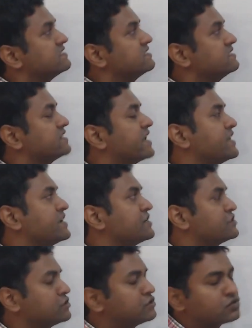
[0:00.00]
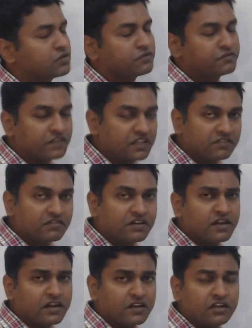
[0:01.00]
Directions of E1
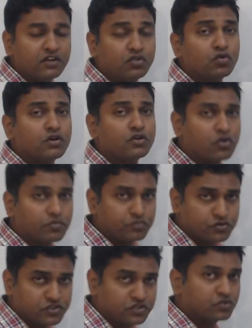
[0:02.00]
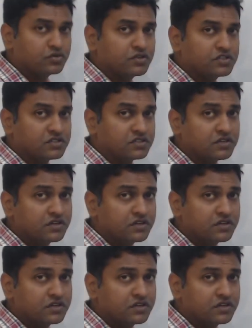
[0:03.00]
and E2 are opposite to each other.